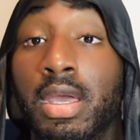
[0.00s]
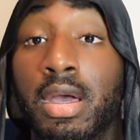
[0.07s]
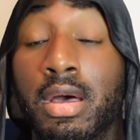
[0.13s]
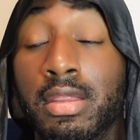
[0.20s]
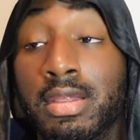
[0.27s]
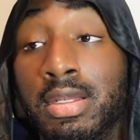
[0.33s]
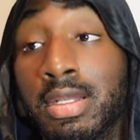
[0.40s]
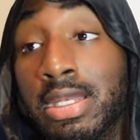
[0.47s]

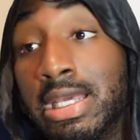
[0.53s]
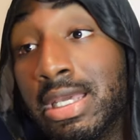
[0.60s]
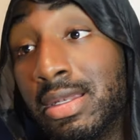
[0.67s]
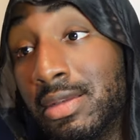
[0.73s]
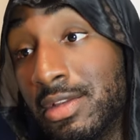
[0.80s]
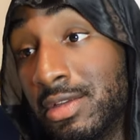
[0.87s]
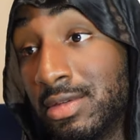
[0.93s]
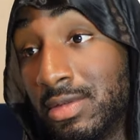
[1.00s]
Other than
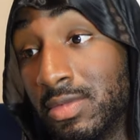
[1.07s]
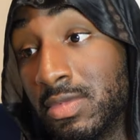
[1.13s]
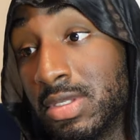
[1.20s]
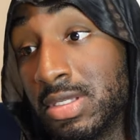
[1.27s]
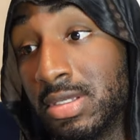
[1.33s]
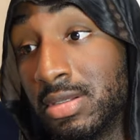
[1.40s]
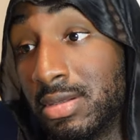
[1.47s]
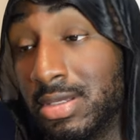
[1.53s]
that, you know what I'm
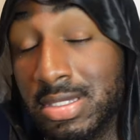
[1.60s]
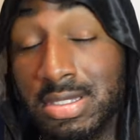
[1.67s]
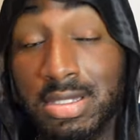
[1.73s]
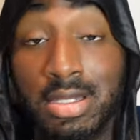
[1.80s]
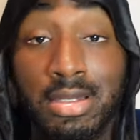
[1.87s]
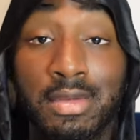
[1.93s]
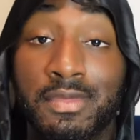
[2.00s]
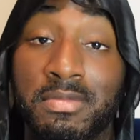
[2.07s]
saying? It's
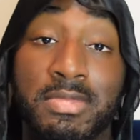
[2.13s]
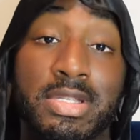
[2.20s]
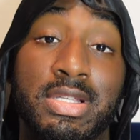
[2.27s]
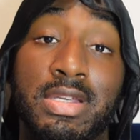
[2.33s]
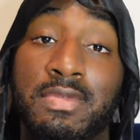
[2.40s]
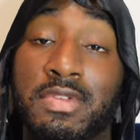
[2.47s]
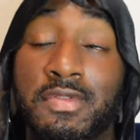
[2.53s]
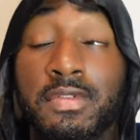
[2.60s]
Daleyan from the
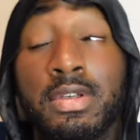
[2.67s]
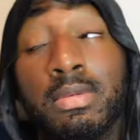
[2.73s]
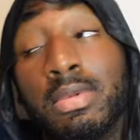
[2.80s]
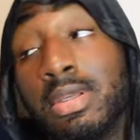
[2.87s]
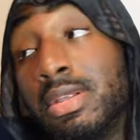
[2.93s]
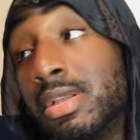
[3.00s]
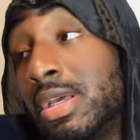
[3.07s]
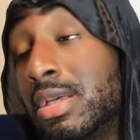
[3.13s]
Stevens
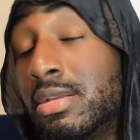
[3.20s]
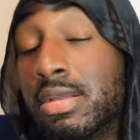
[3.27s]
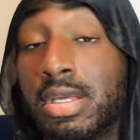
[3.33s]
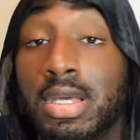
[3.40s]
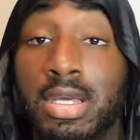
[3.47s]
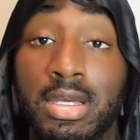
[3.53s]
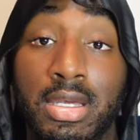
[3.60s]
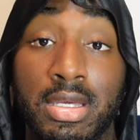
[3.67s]
family. Now,
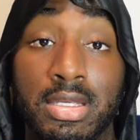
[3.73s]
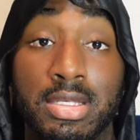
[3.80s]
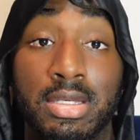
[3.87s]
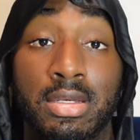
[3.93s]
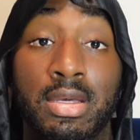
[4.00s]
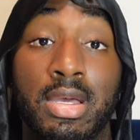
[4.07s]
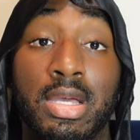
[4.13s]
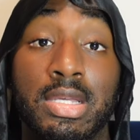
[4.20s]
I'll catch
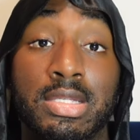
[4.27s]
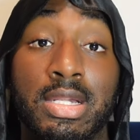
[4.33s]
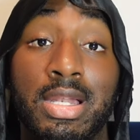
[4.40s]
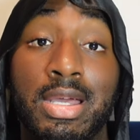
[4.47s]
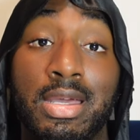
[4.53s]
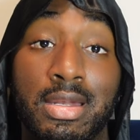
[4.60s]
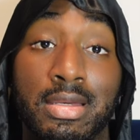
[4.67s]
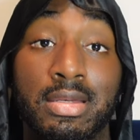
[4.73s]
you guys
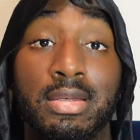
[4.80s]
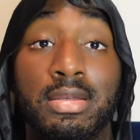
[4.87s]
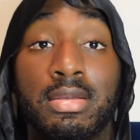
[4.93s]
later.